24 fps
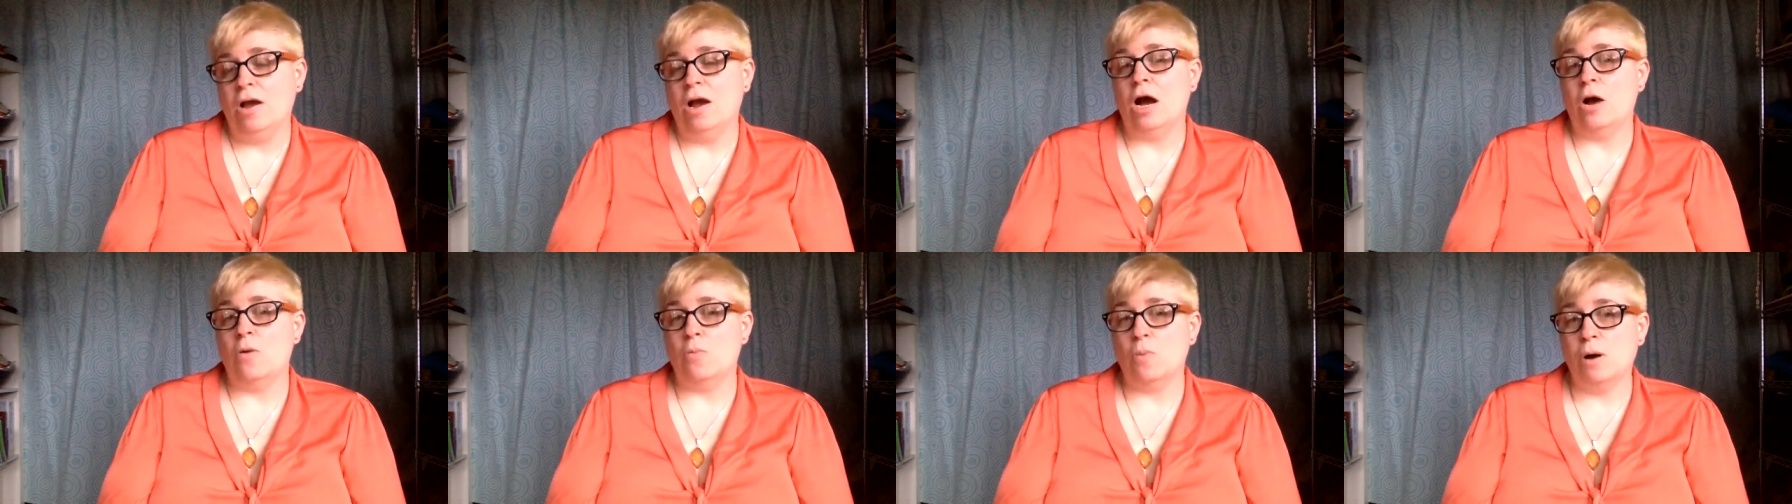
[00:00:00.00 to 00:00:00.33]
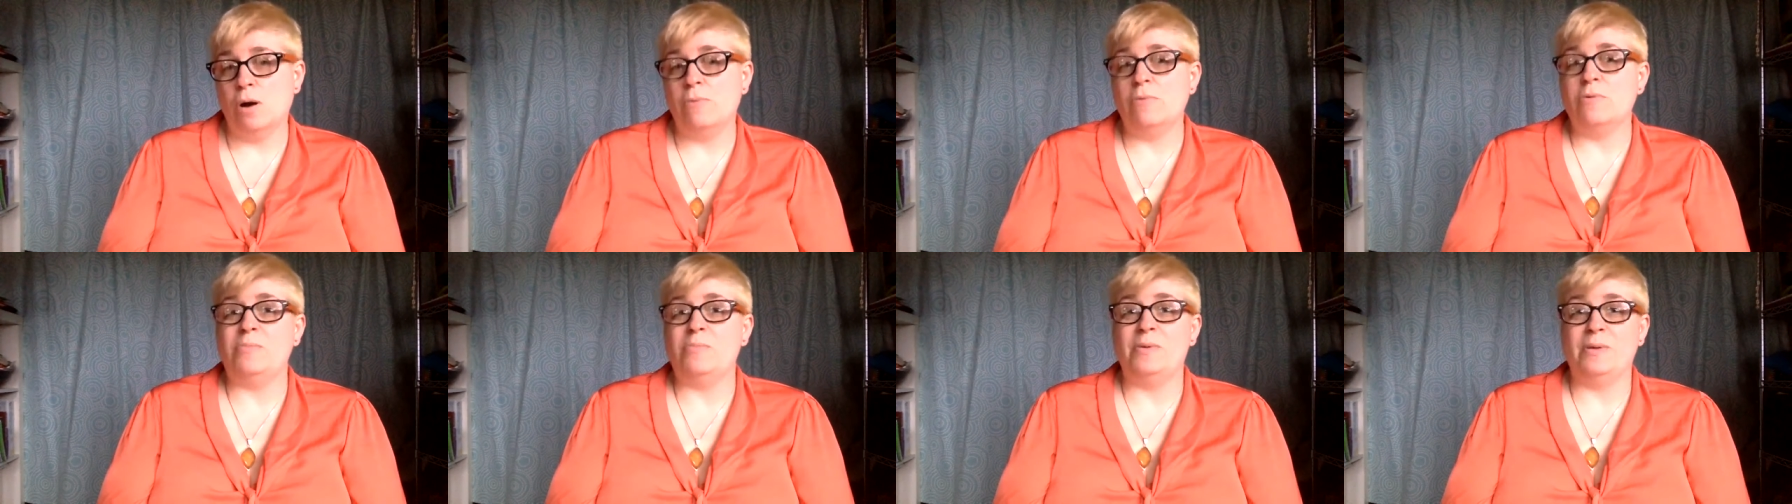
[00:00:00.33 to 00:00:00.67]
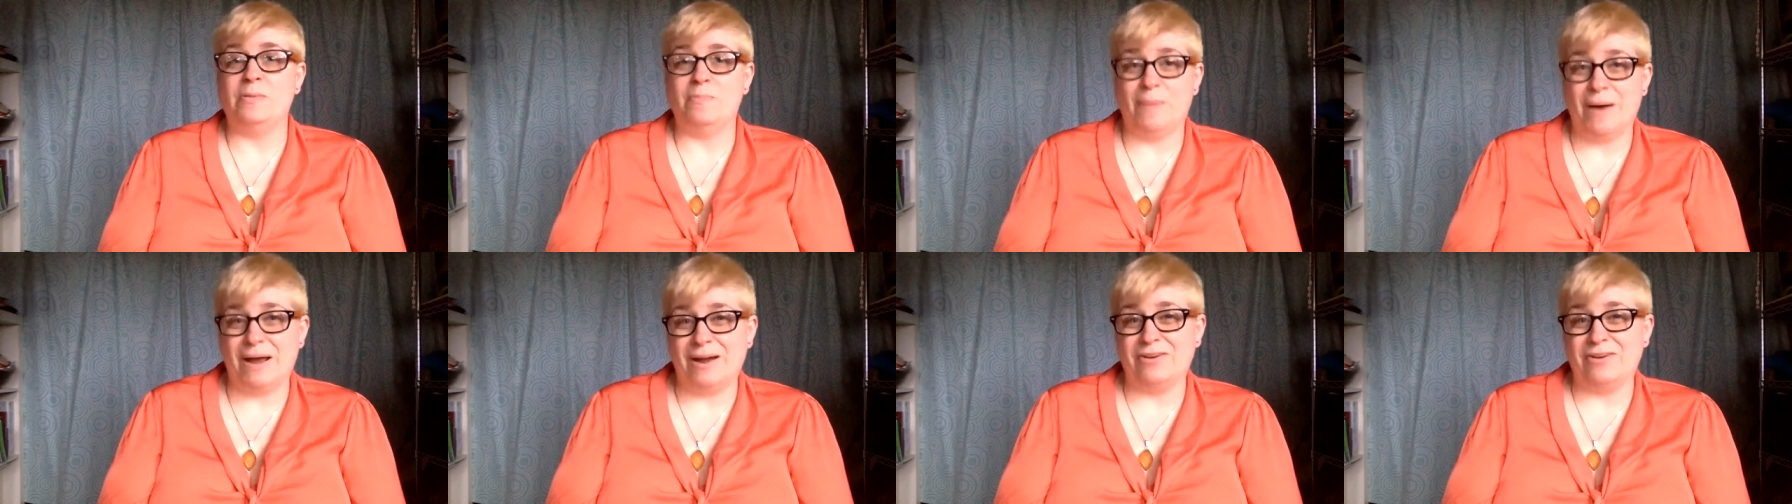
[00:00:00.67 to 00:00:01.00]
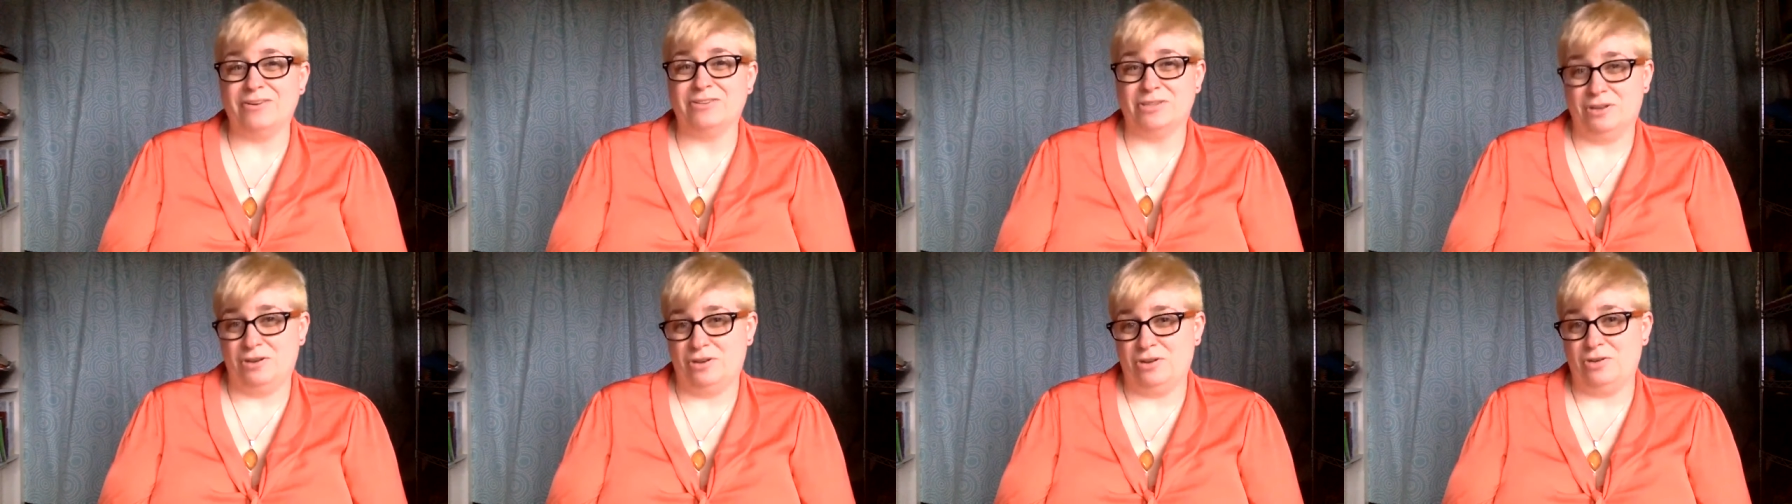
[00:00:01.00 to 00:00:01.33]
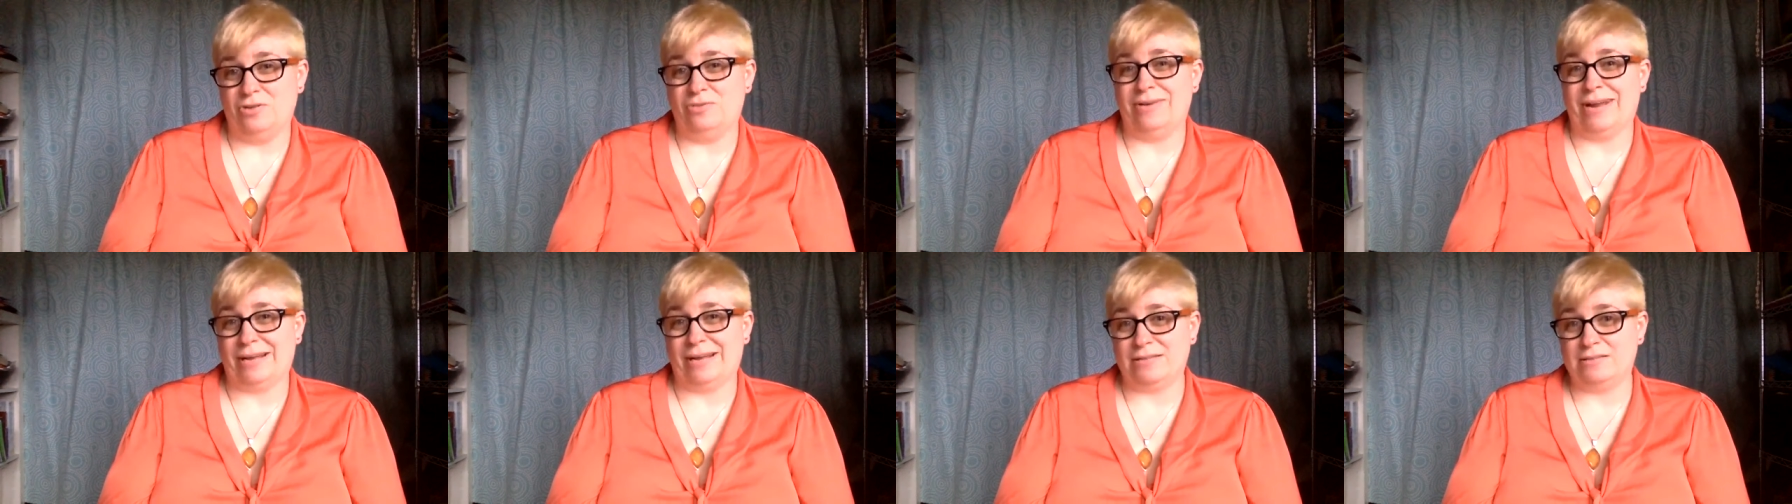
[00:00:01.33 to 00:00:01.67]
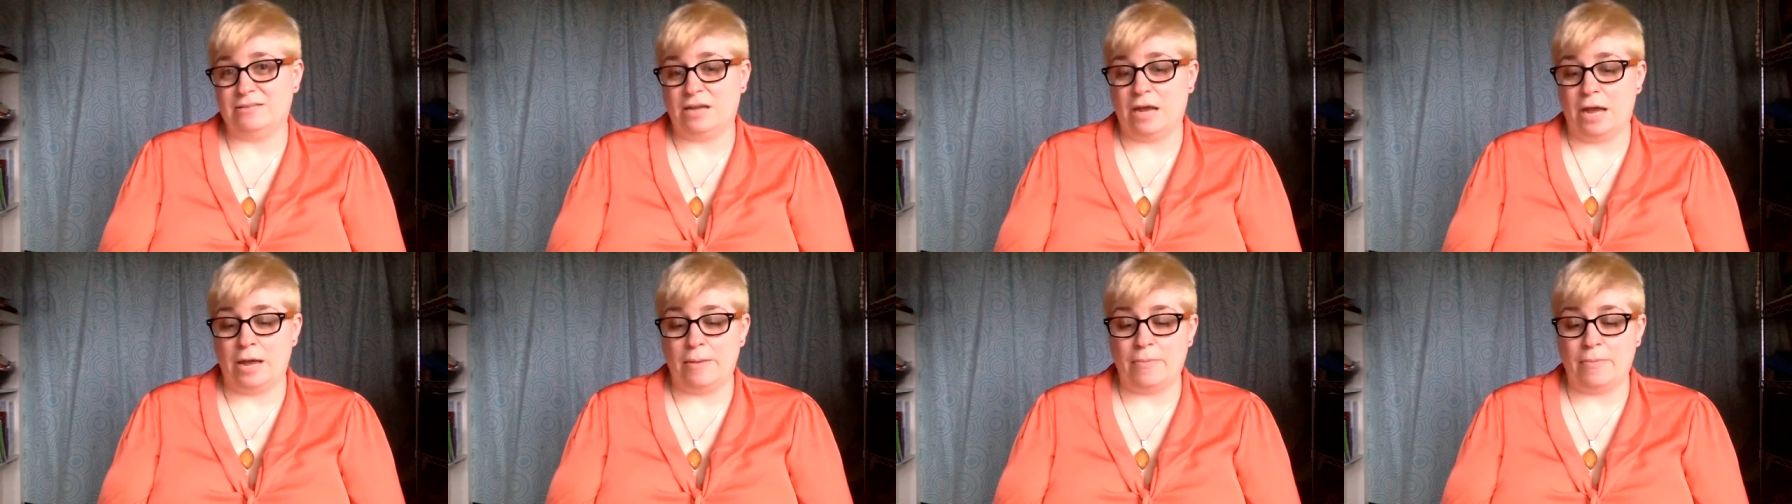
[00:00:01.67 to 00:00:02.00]
on what would be better to do next
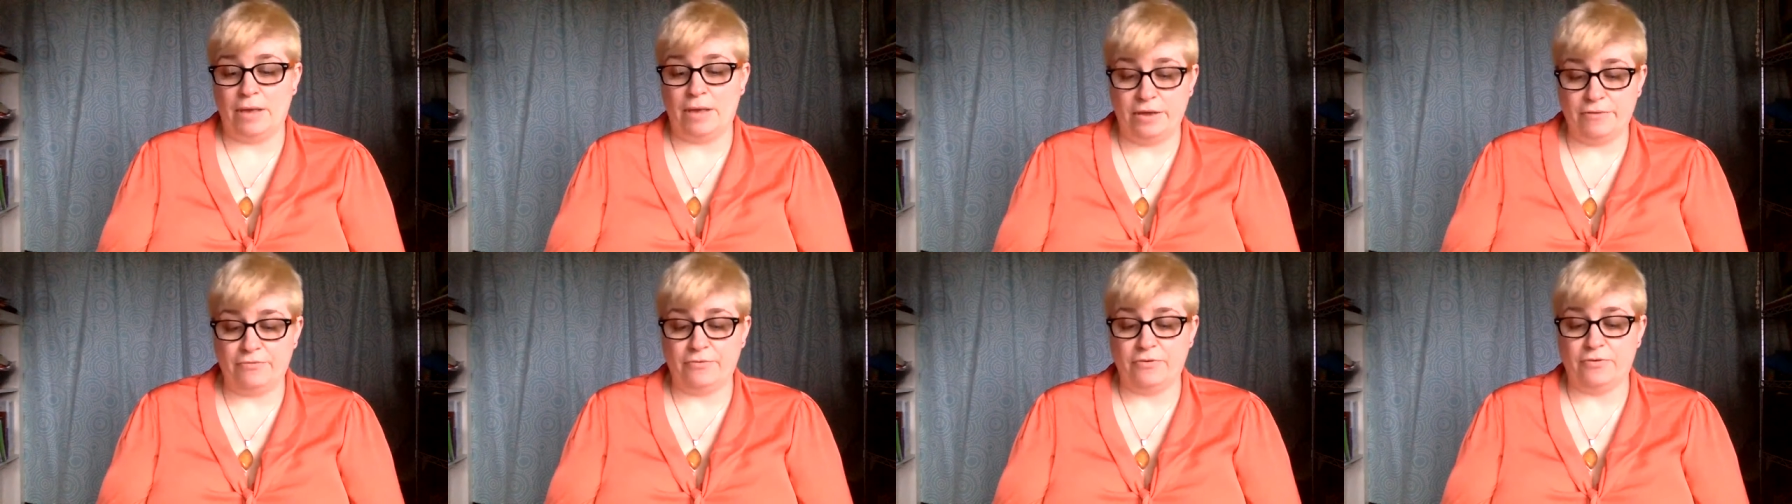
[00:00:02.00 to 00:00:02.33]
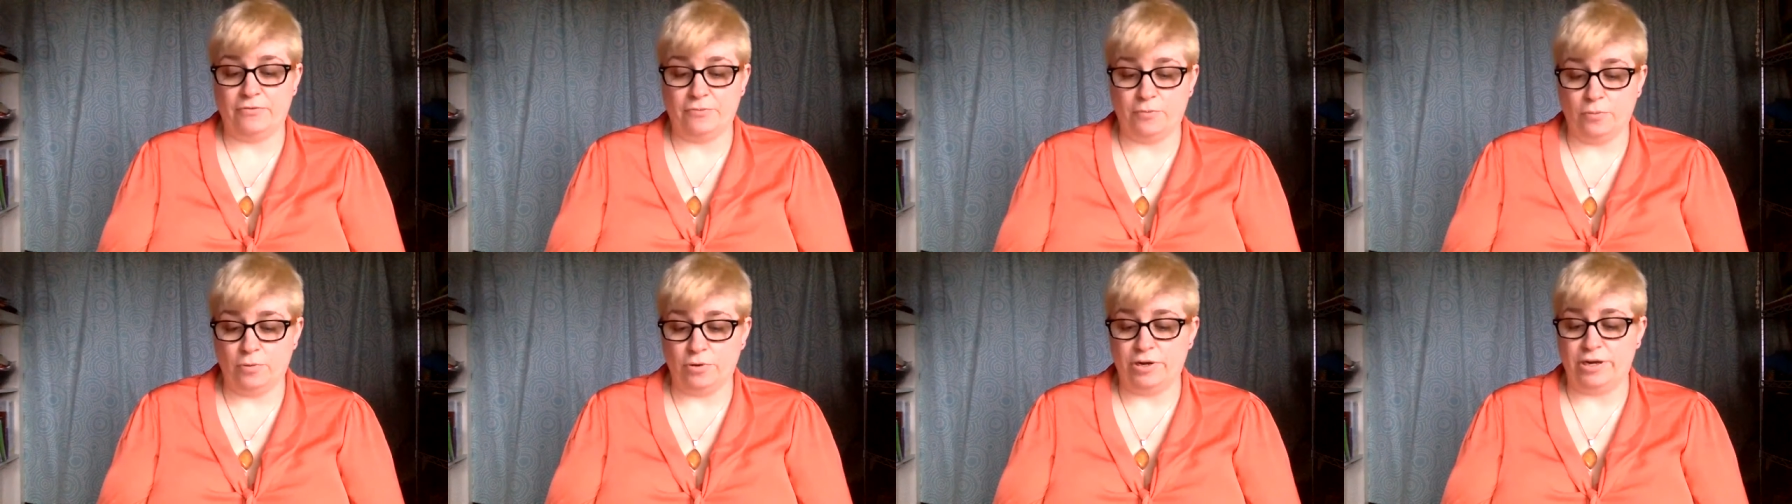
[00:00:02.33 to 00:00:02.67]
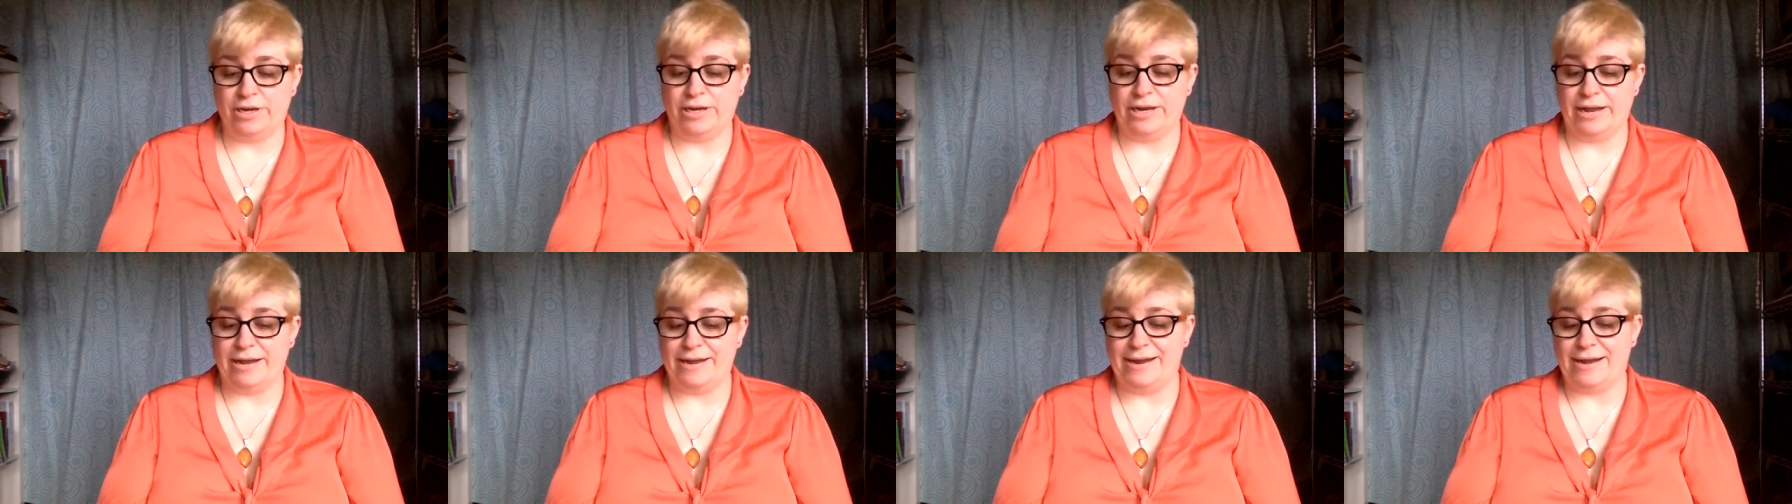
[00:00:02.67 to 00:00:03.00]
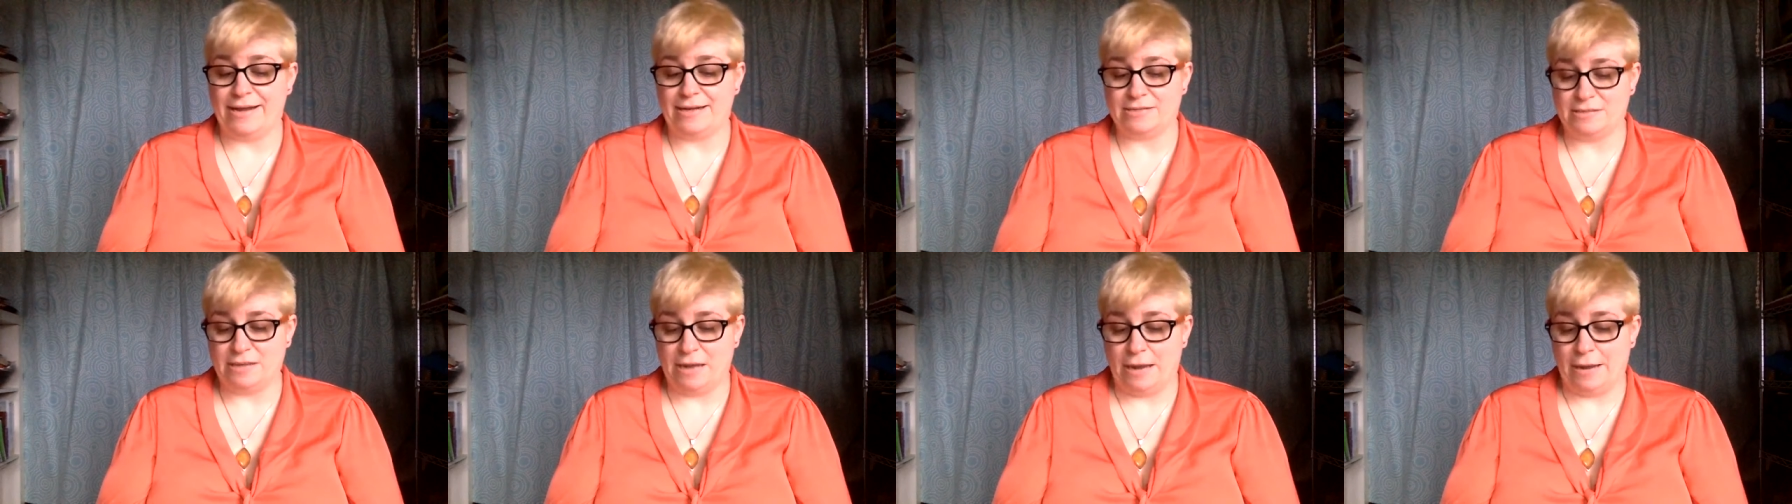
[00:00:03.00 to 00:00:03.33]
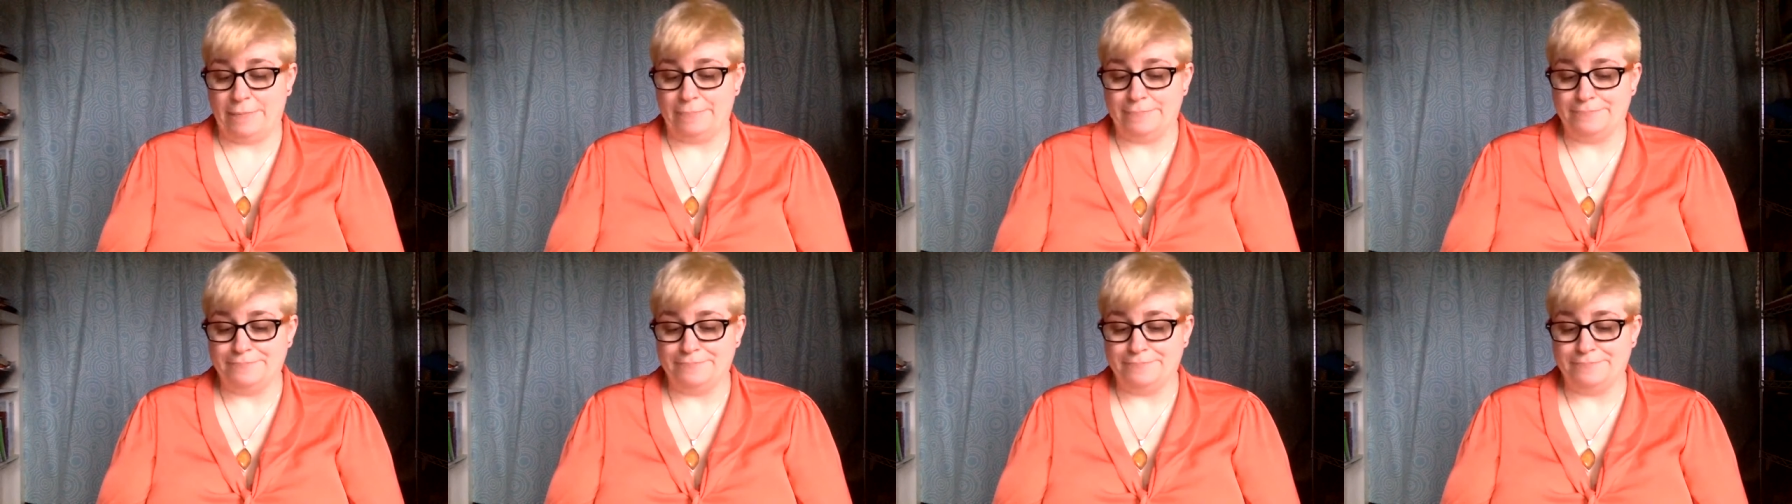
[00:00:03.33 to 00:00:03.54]
time if afforded a next time.